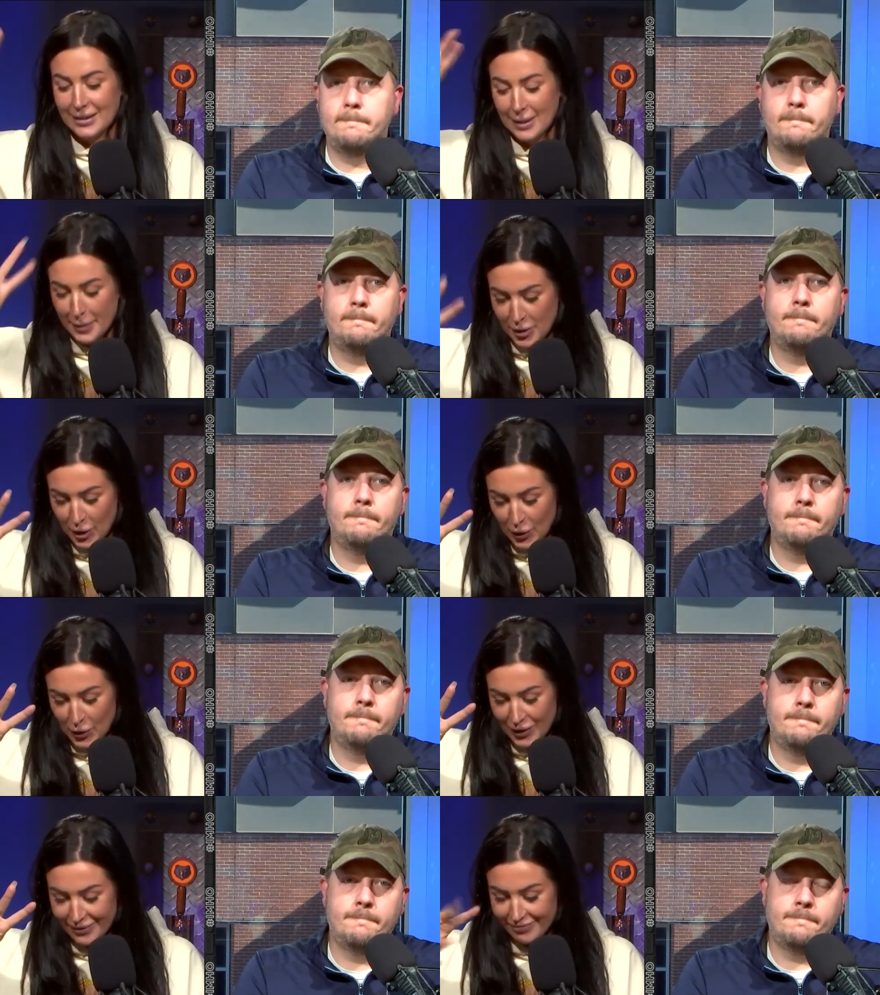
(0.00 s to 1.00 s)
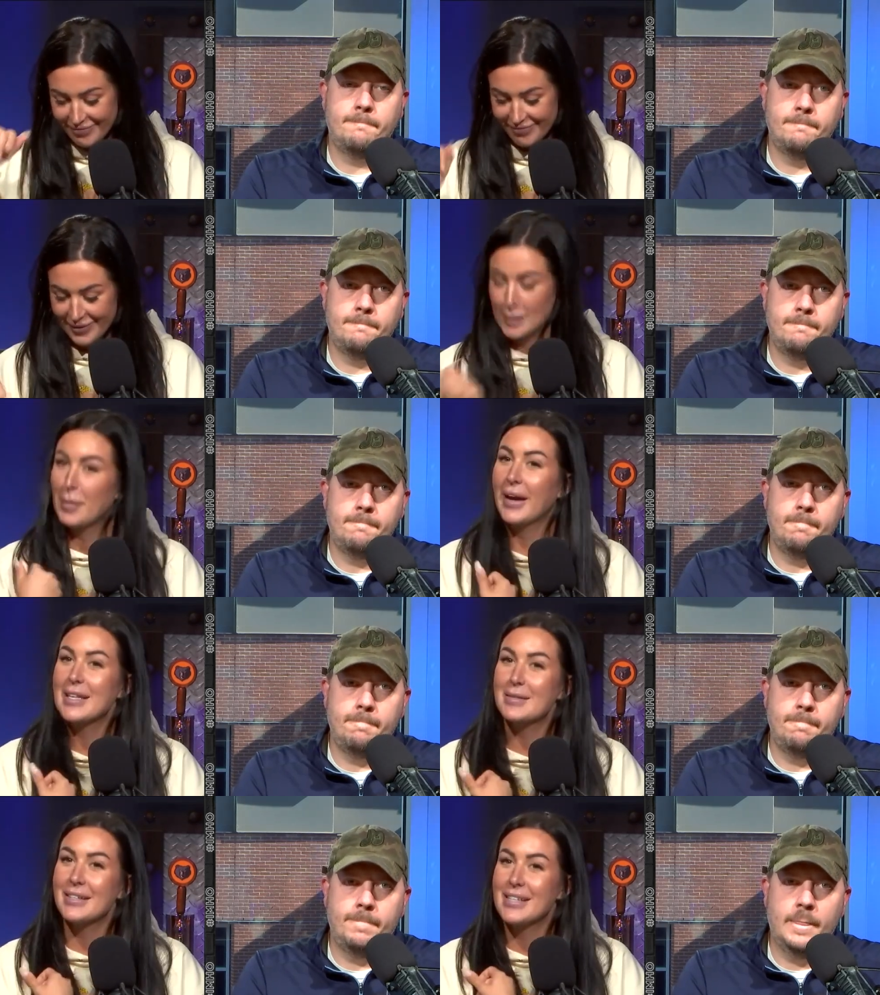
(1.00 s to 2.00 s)
Speaker 1: Number two, this pains
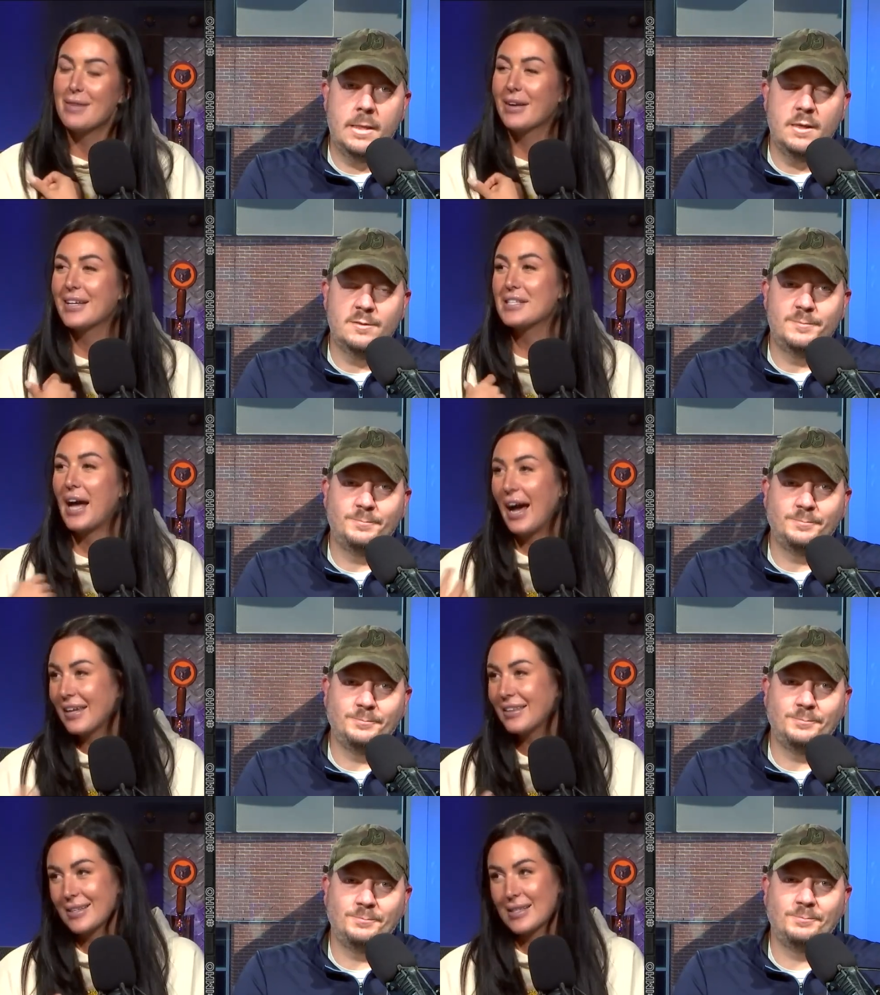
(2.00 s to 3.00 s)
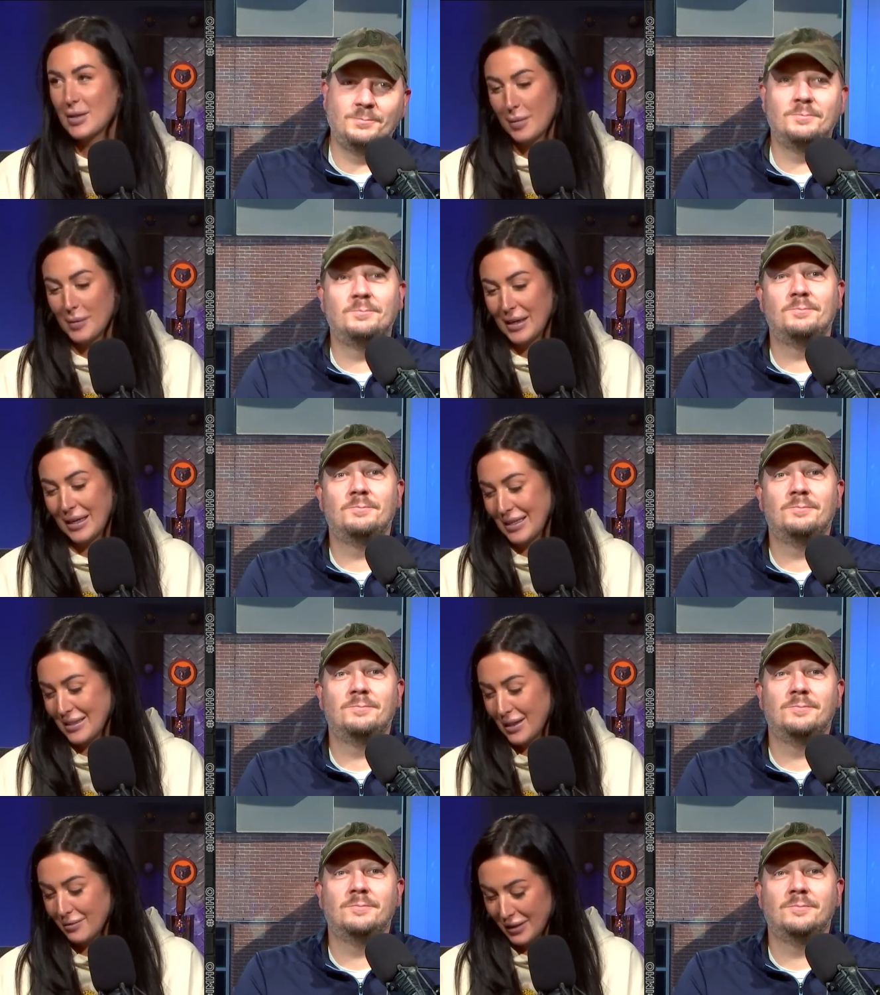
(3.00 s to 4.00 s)
me to say because I think this human being is
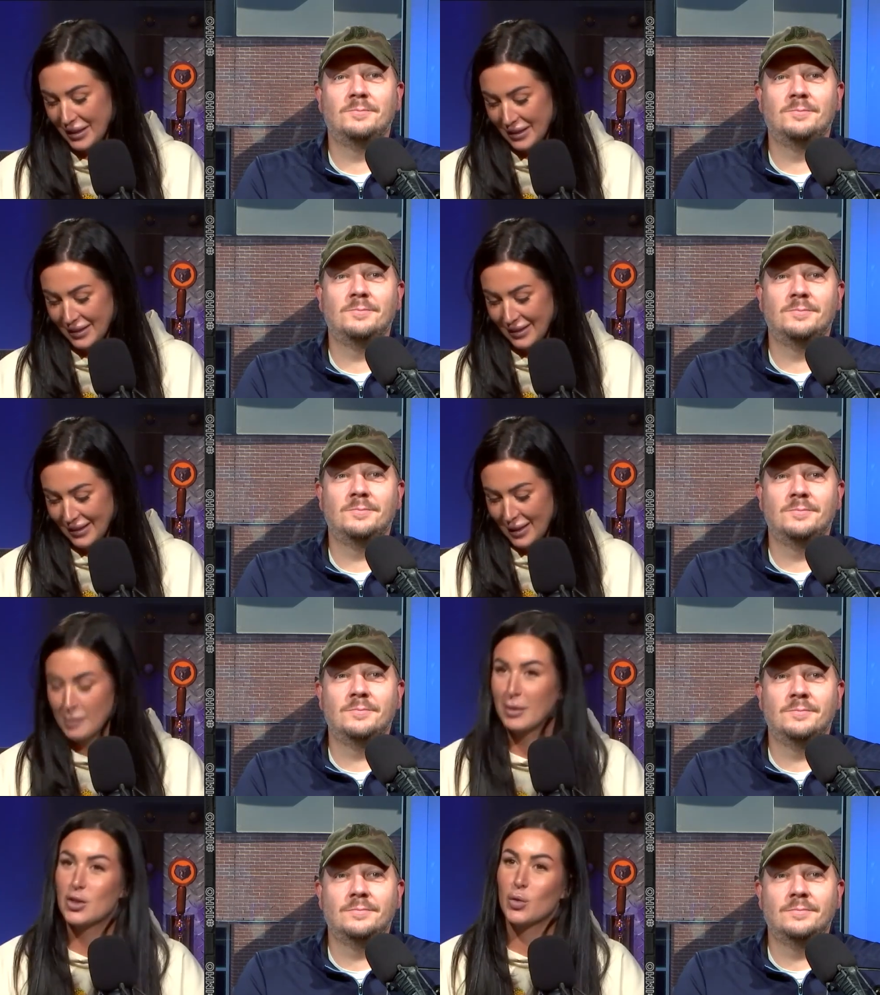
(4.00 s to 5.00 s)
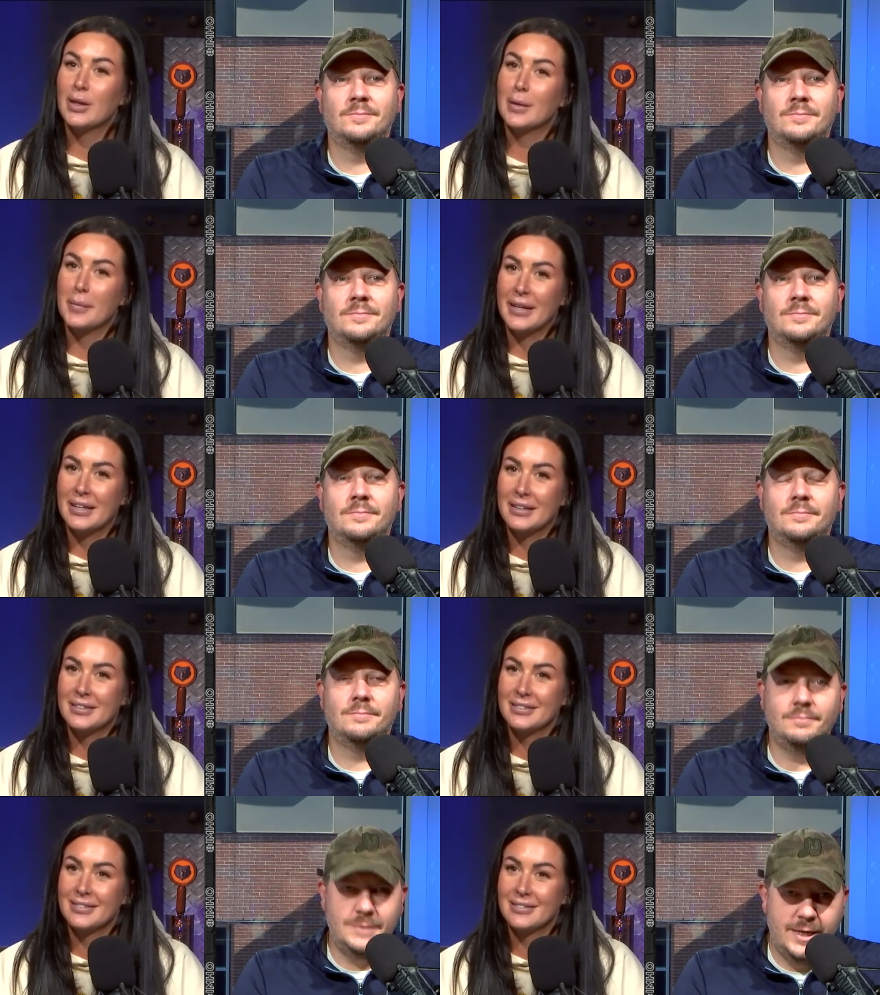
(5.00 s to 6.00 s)
lovely, but Joel Embiid.
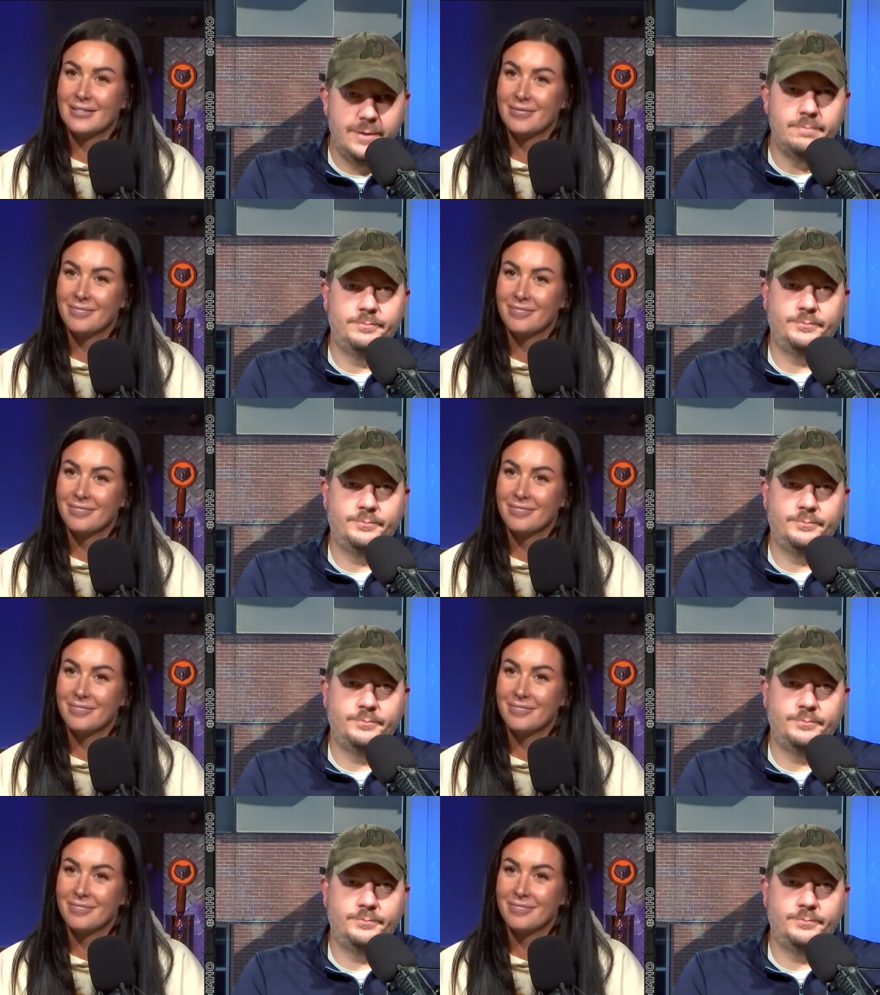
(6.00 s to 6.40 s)
Okay.